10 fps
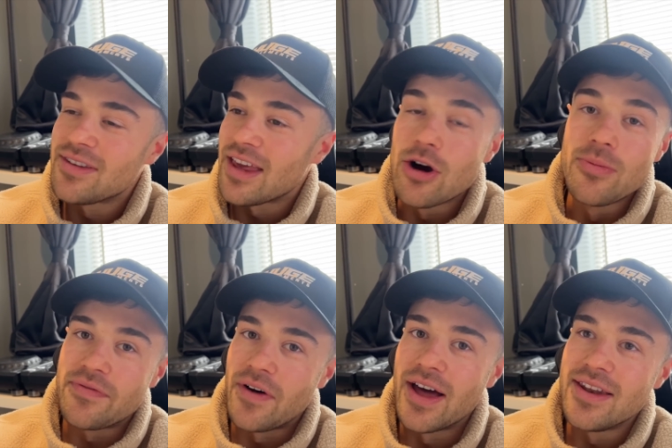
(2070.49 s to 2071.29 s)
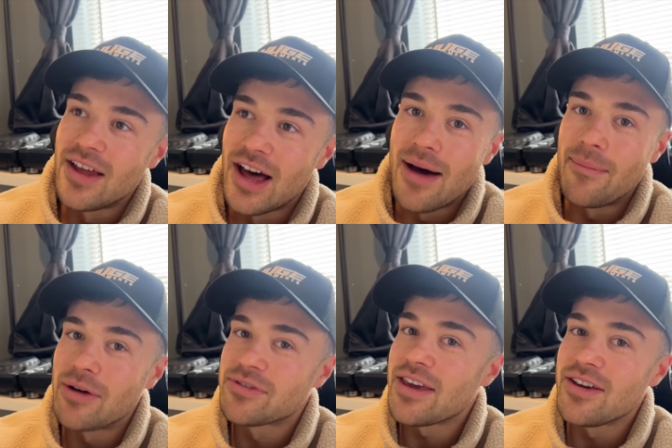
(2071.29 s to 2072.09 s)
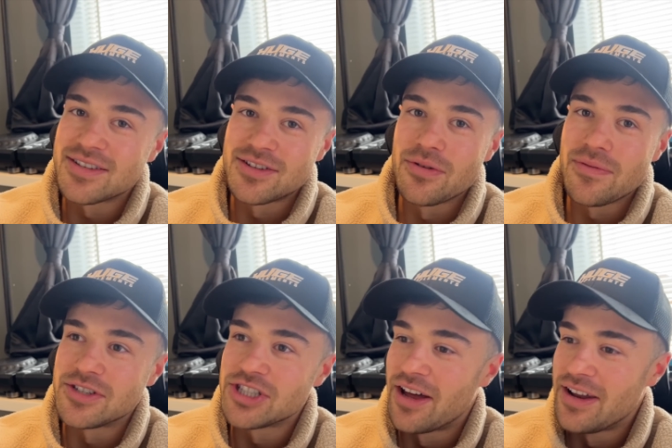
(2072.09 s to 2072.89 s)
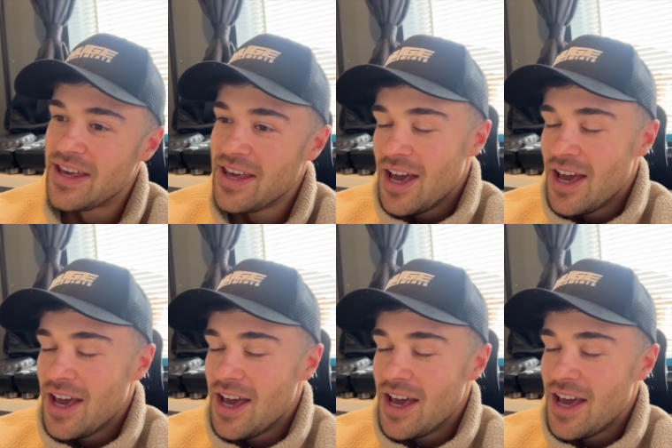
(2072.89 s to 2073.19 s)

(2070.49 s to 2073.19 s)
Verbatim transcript: It'll be fine. Um, I'll take you guys along for the journey.